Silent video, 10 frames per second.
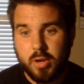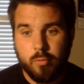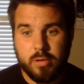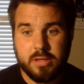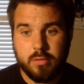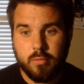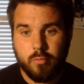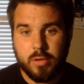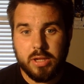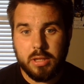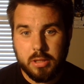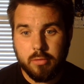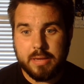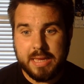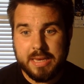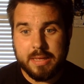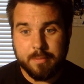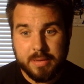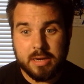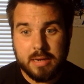Will Luke end
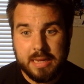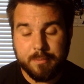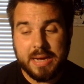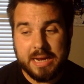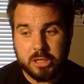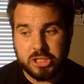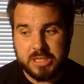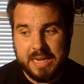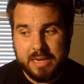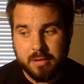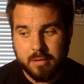up marrying Myra Jade?